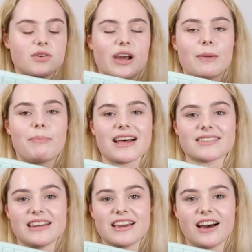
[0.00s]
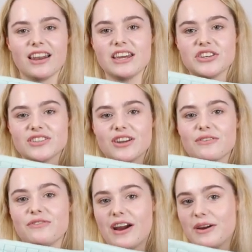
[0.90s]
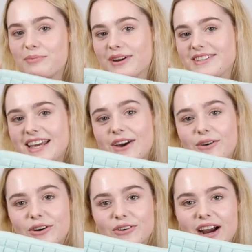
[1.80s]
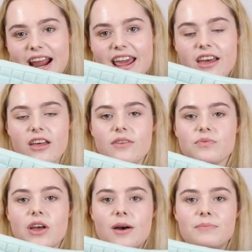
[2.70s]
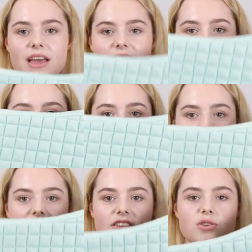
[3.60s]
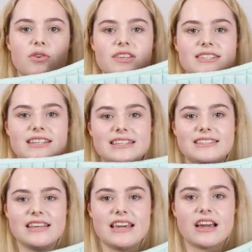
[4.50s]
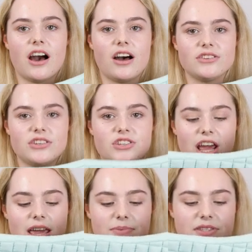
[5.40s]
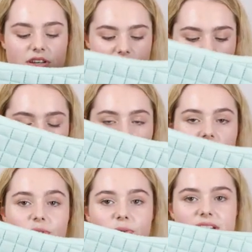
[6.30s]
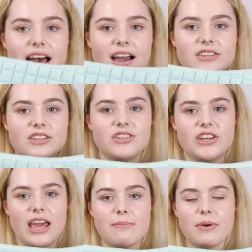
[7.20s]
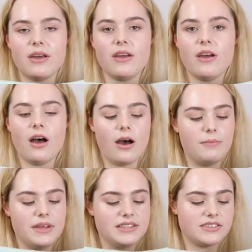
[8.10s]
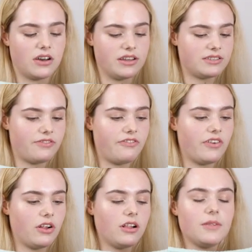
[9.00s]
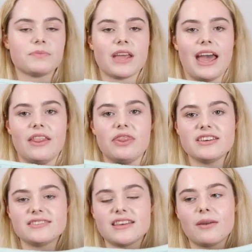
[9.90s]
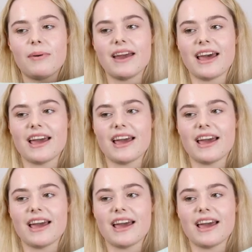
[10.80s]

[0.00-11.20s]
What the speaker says: sort of like a pastely colour, it does look very pretty on a grey. Again, it's in sort of a CC cut shape, so sort of close contact shape, in size full. And this saddle pad